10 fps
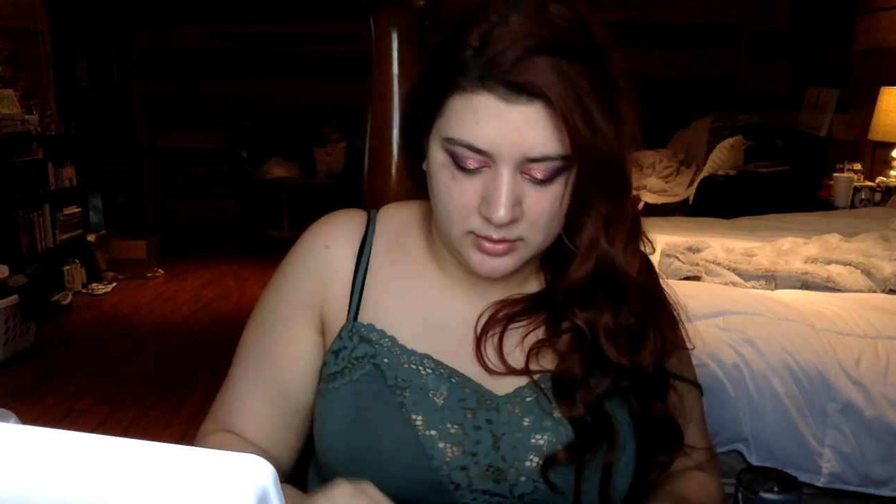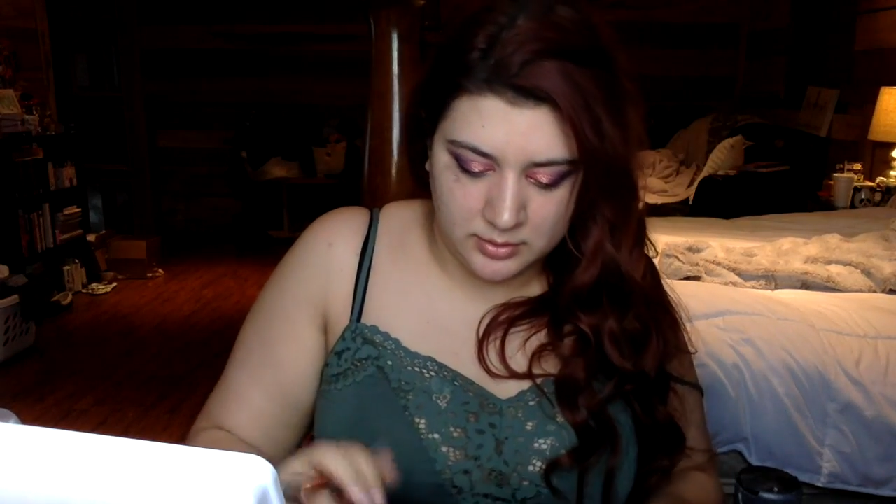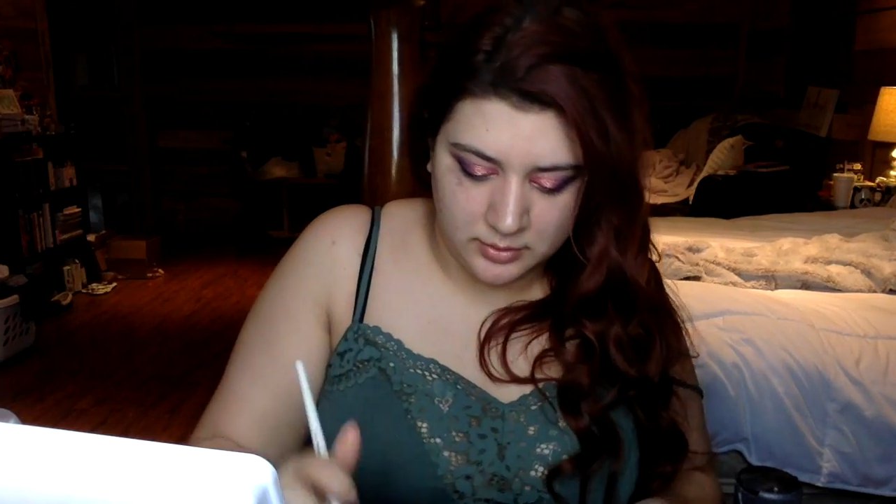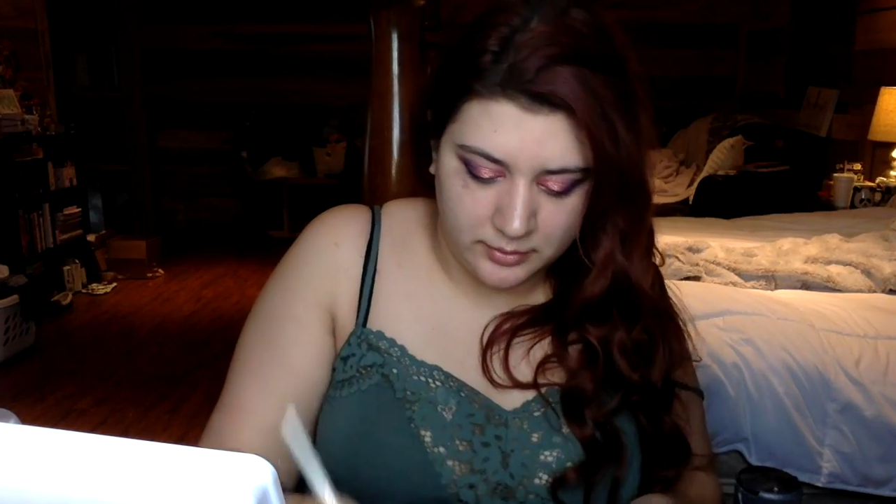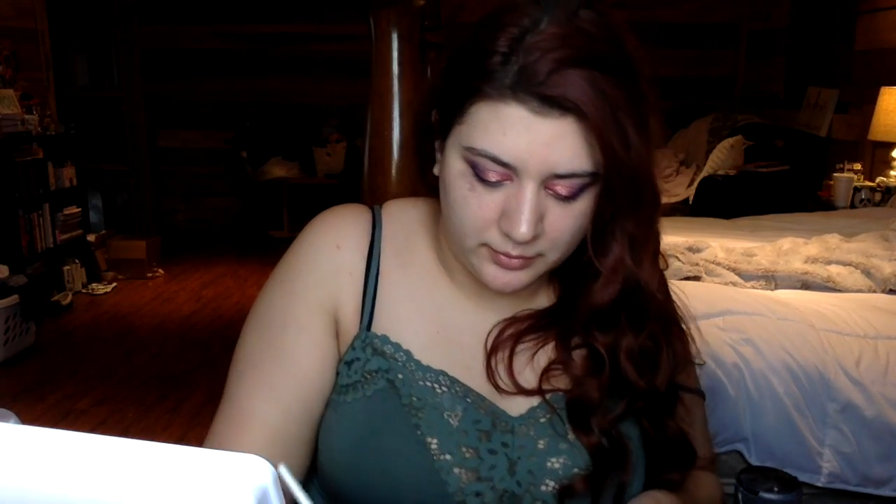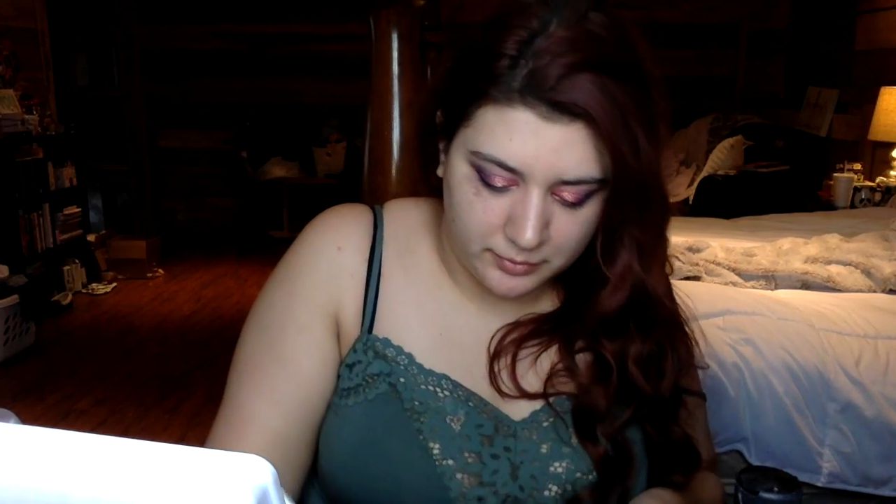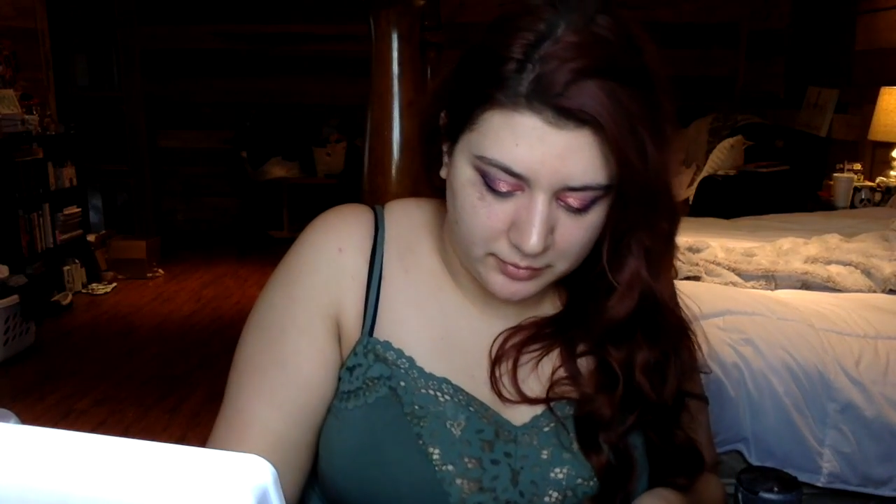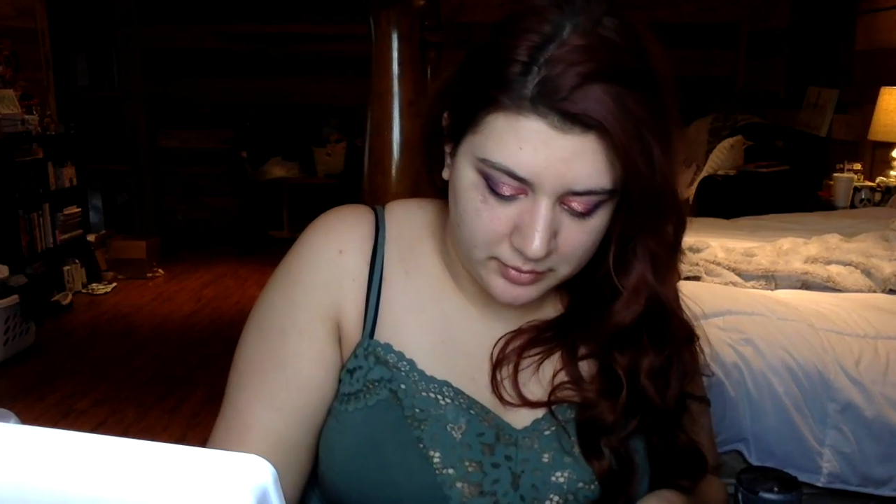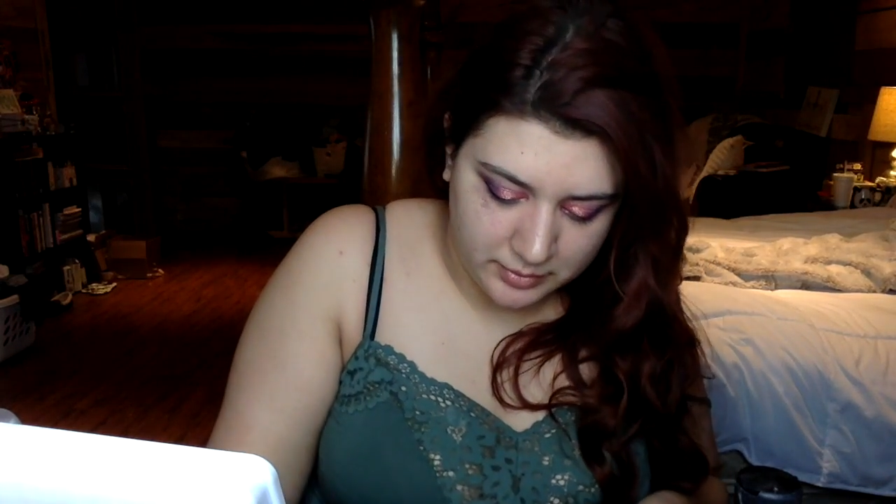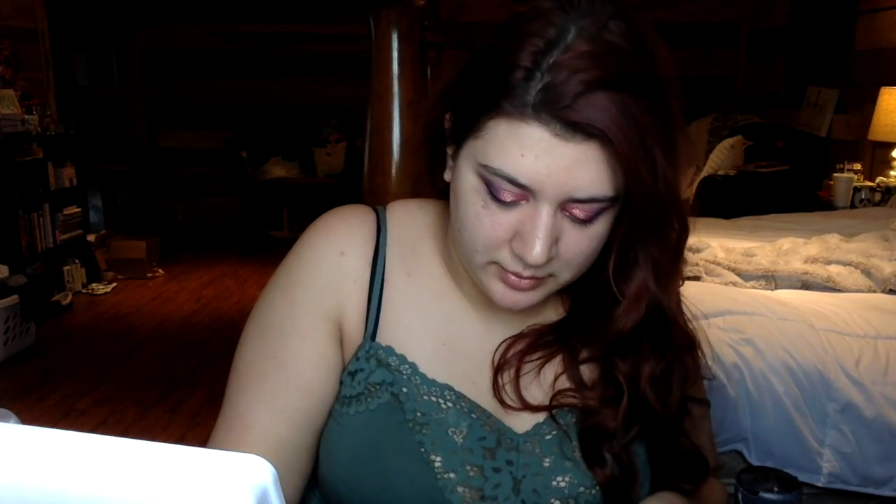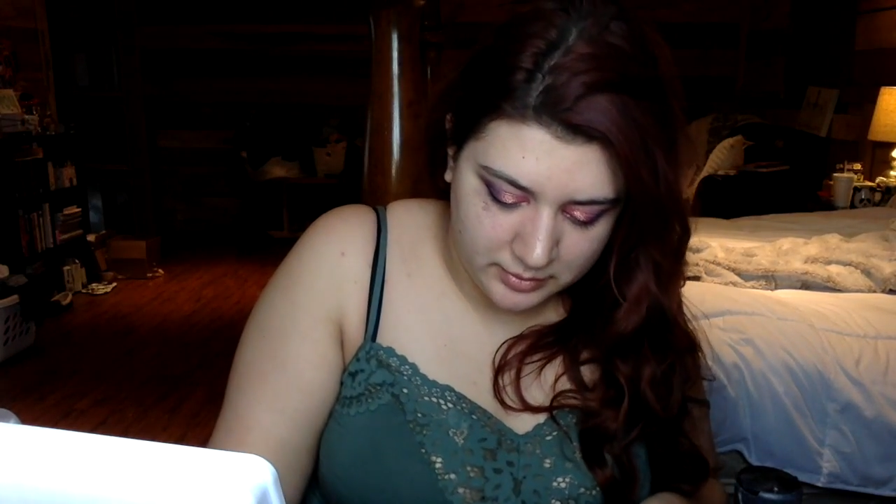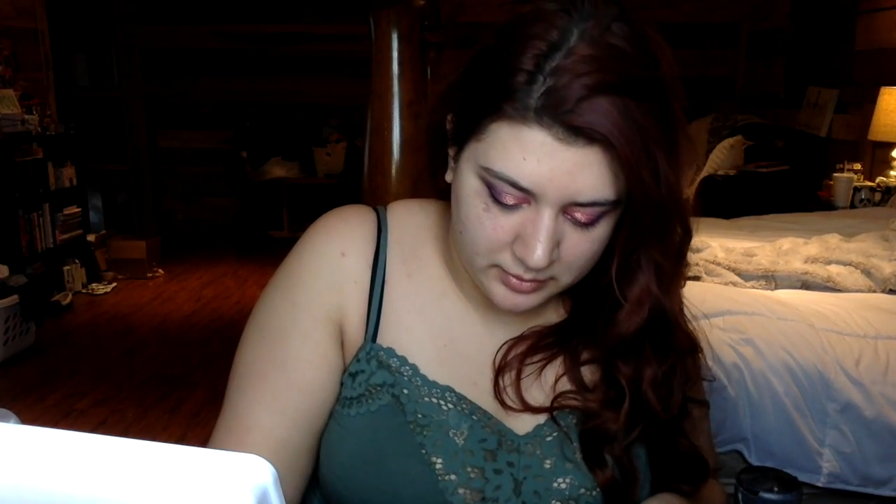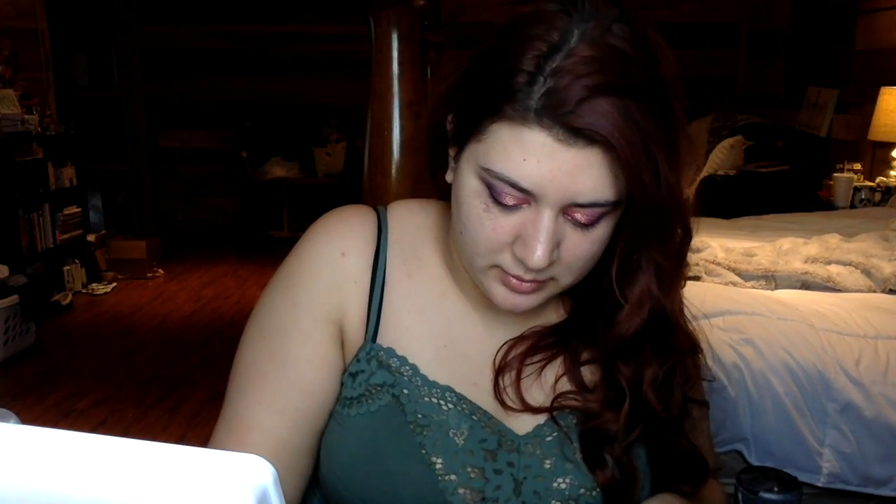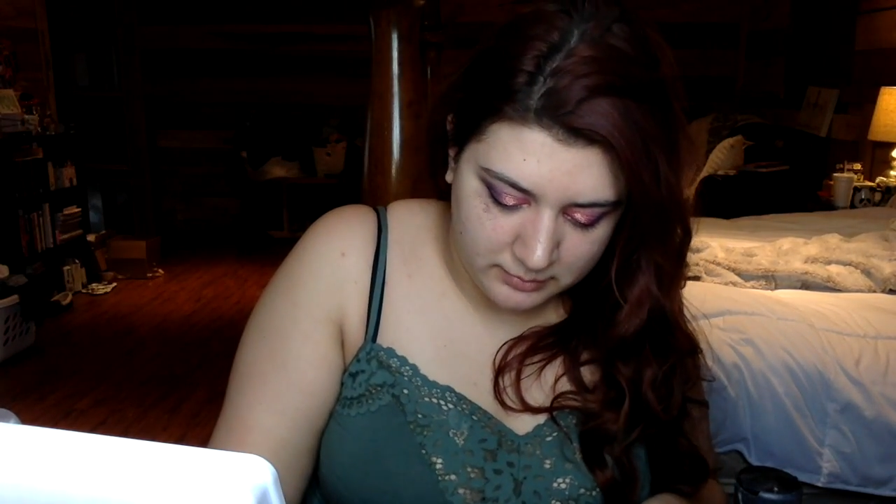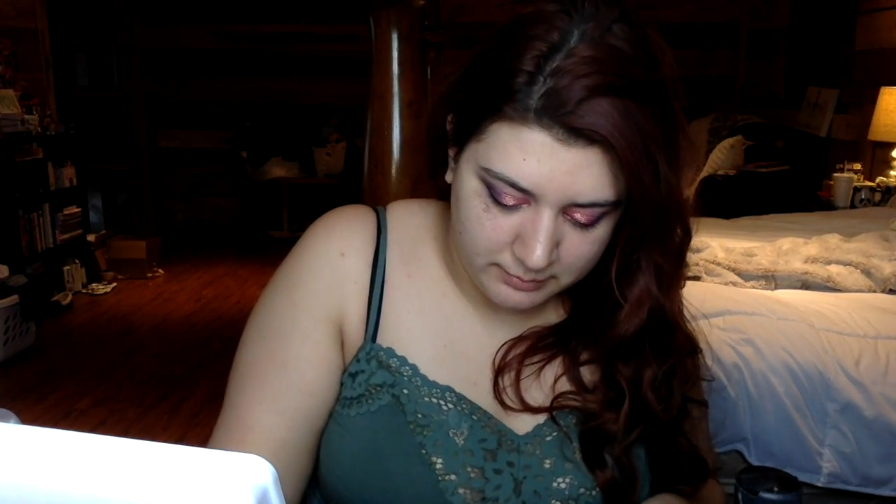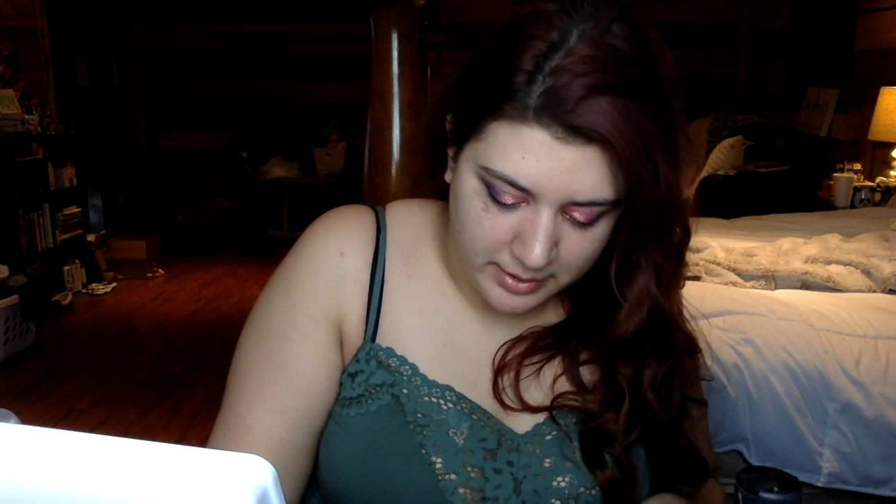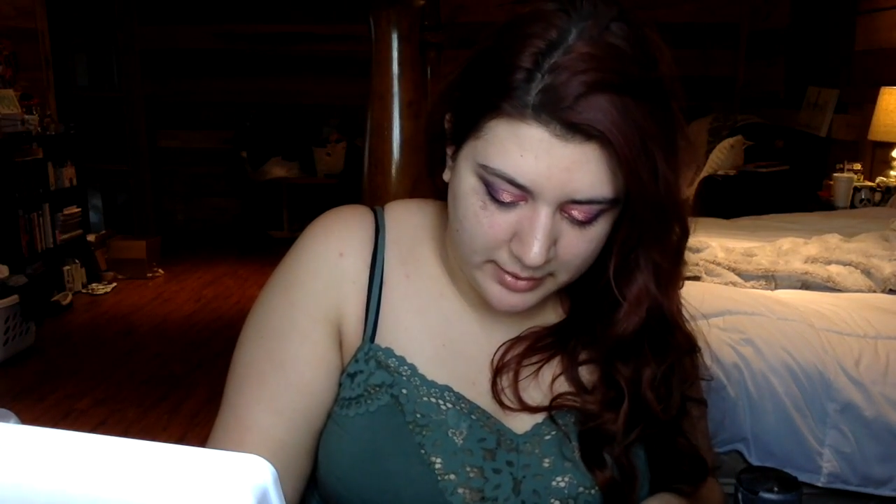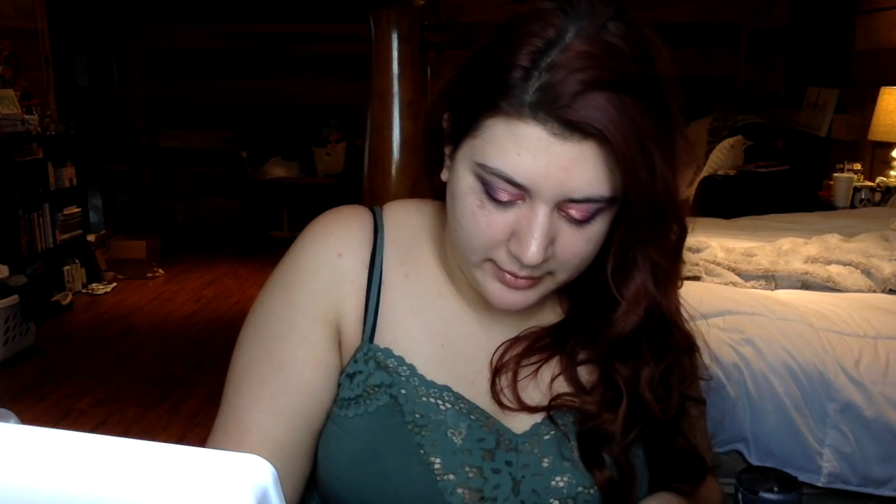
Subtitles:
little palette